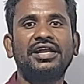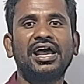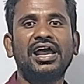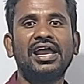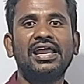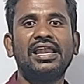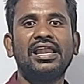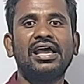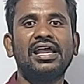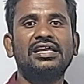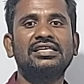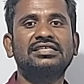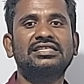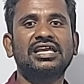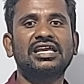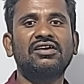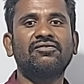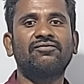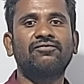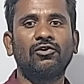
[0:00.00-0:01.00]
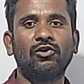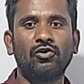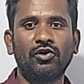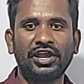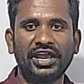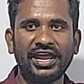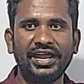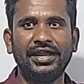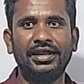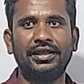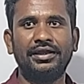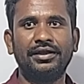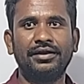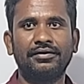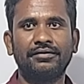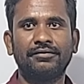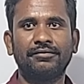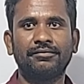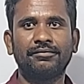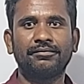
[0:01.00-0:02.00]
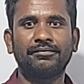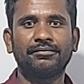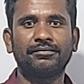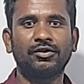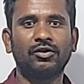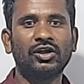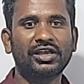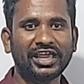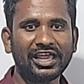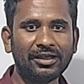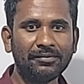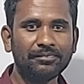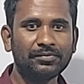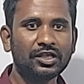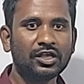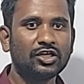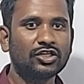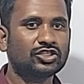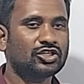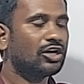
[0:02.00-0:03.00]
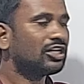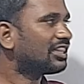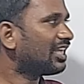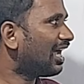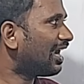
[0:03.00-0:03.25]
dialyzing fluid. Okay, so the